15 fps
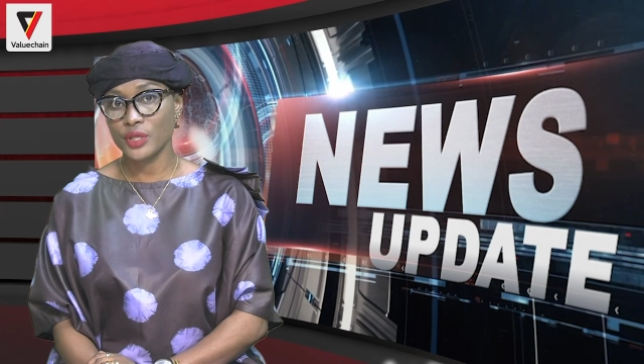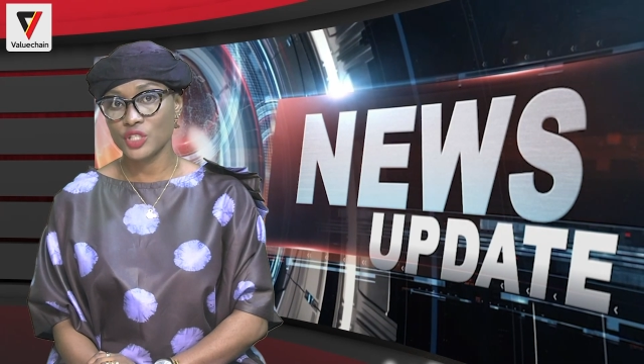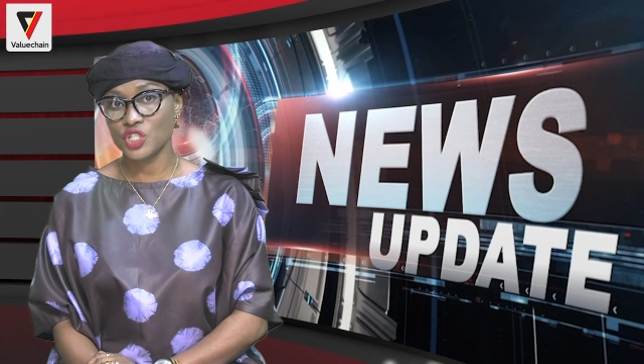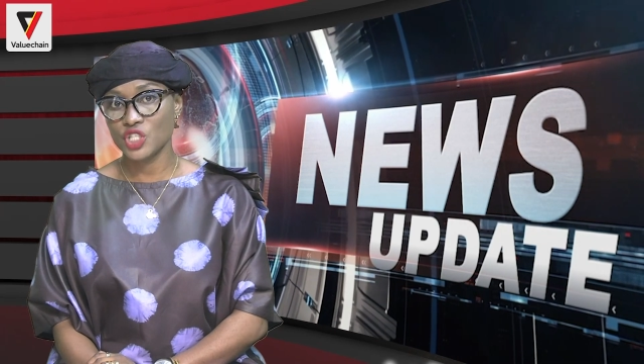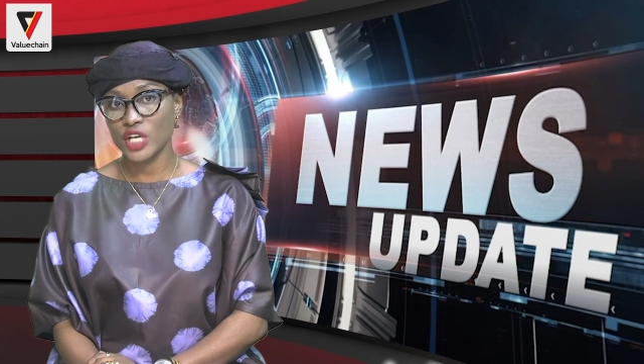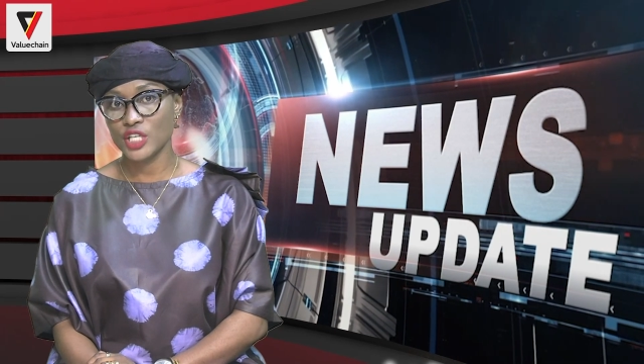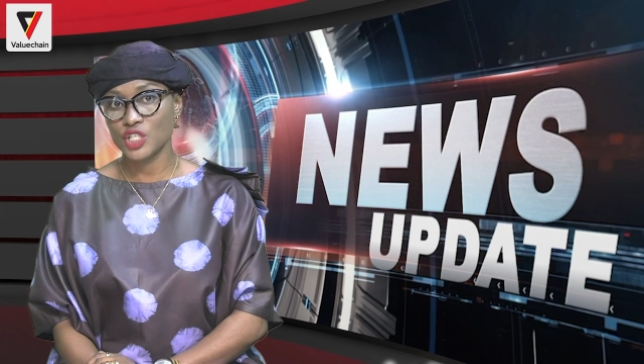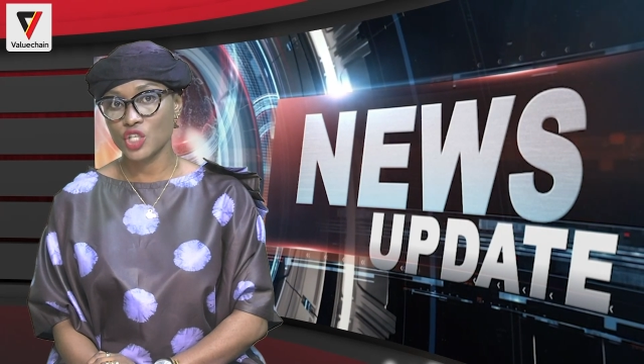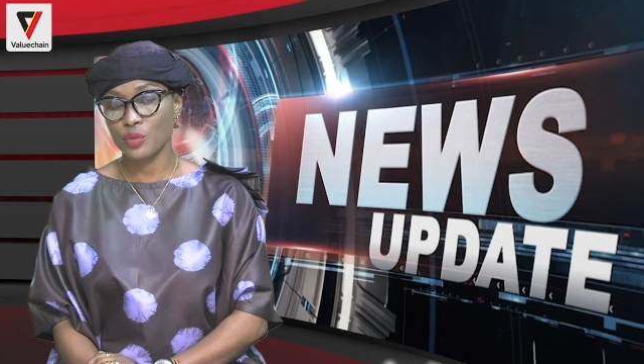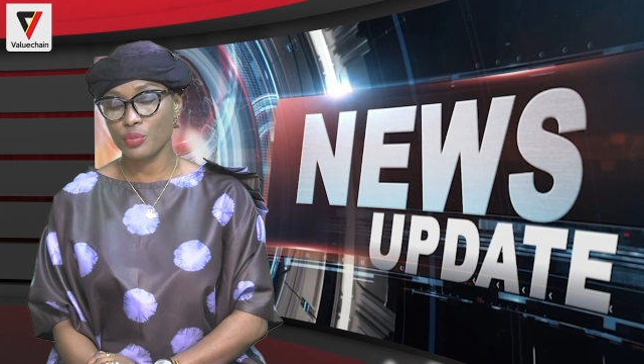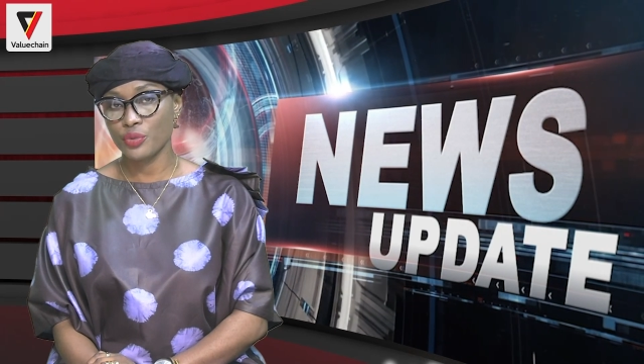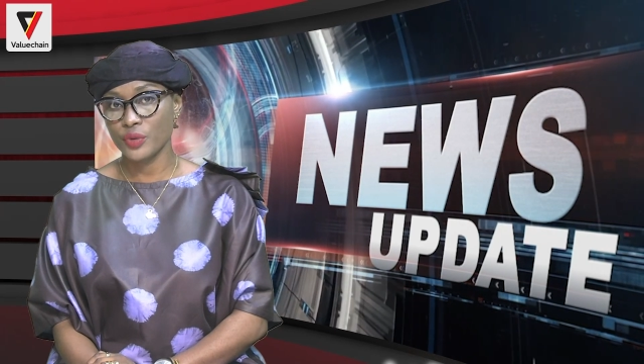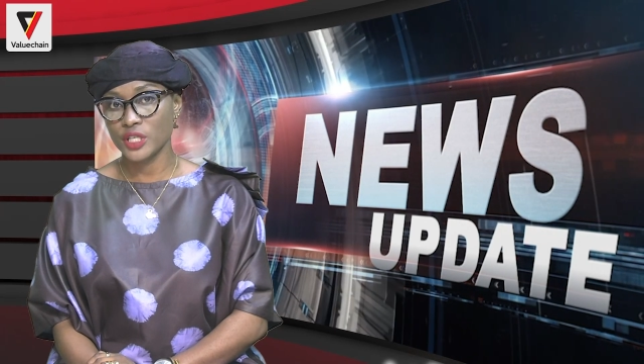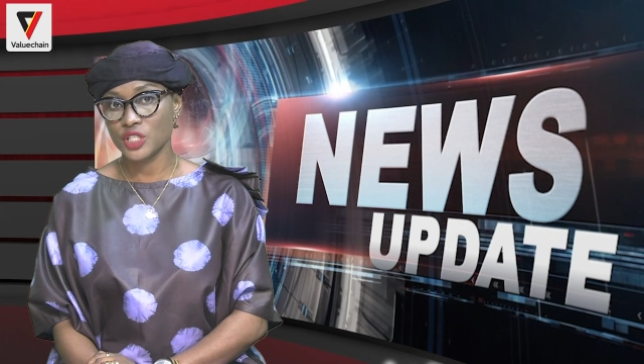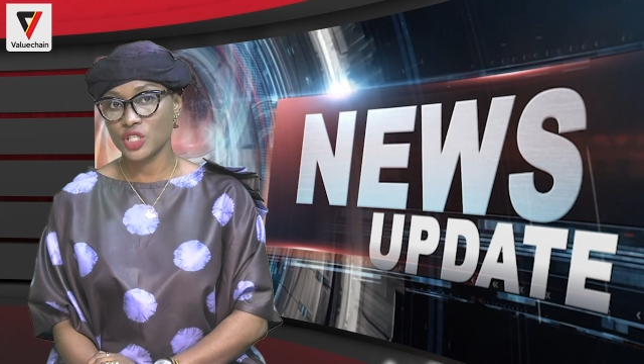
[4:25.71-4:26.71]
the Change
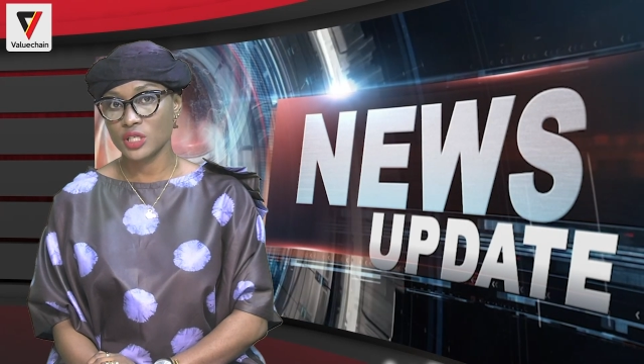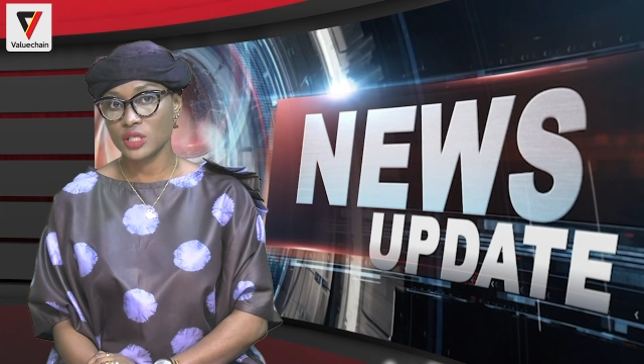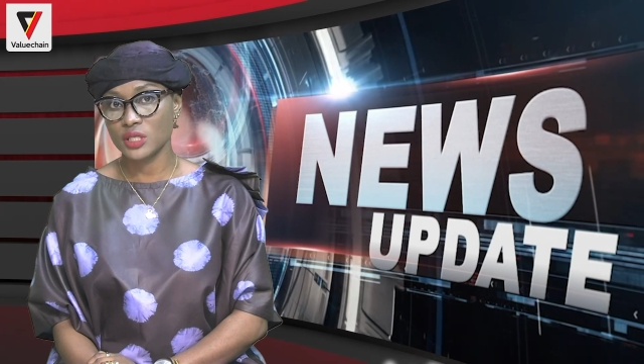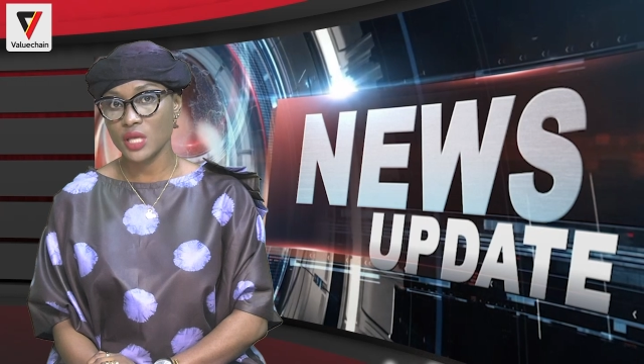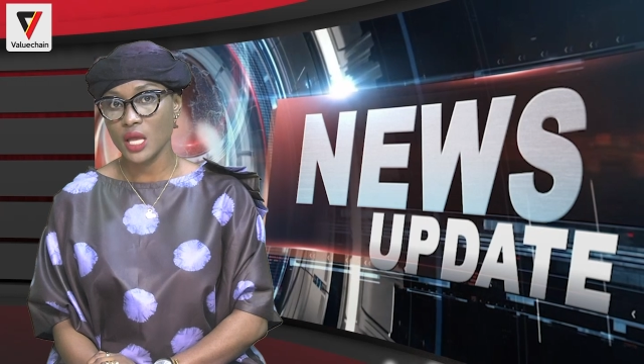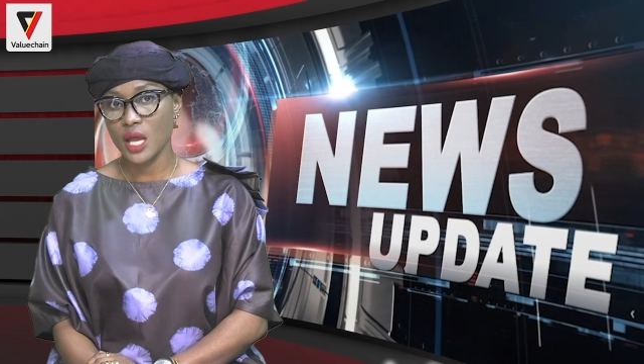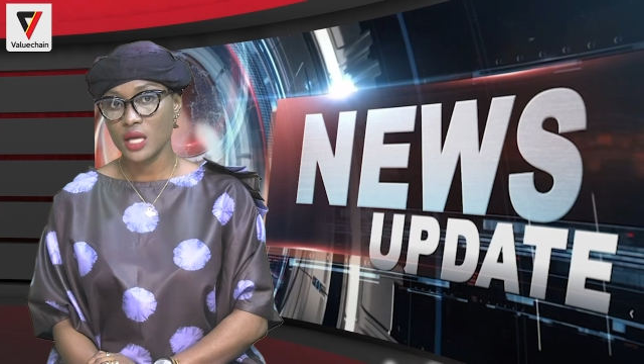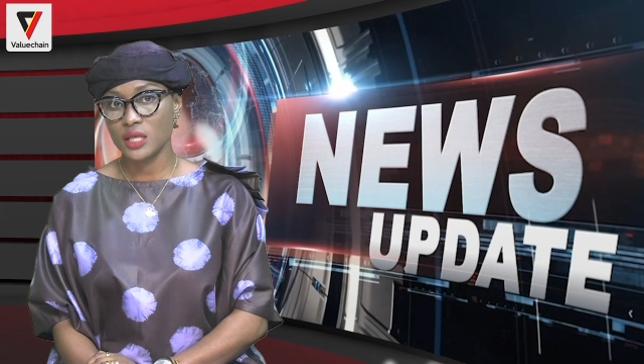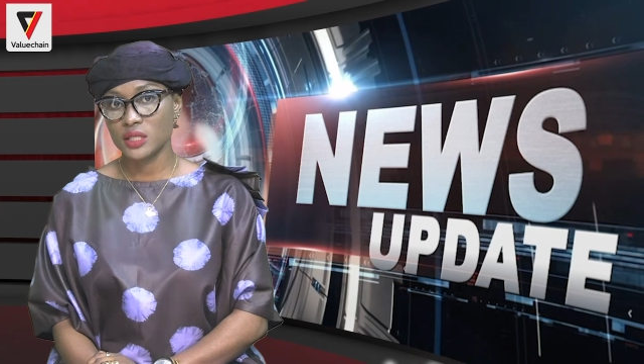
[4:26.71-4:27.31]
Operators